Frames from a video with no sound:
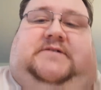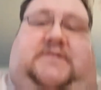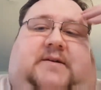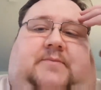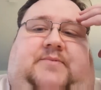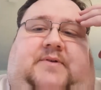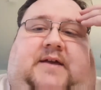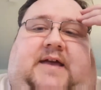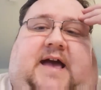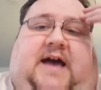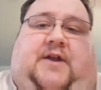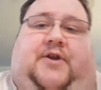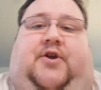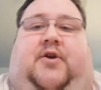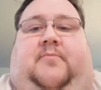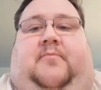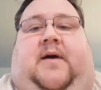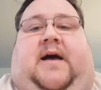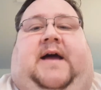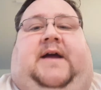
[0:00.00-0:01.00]
something out of
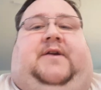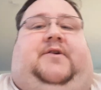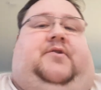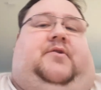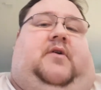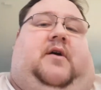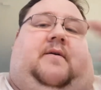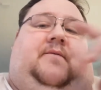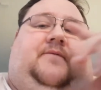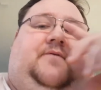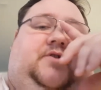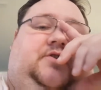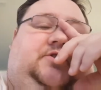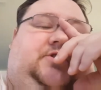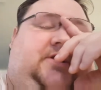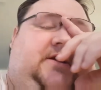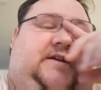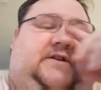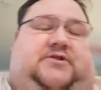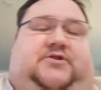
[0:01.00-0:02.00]
your mind, or off your
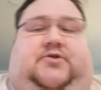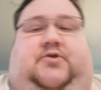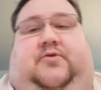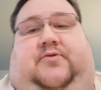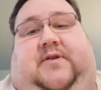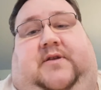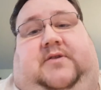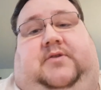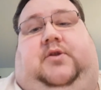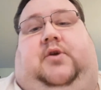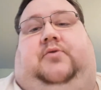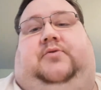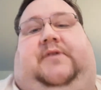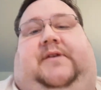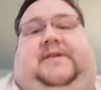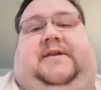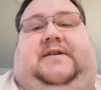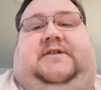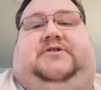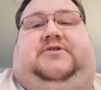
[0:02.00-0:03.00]
stress, or that
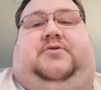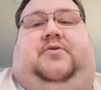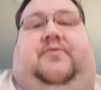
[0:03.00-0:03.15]
loneliness,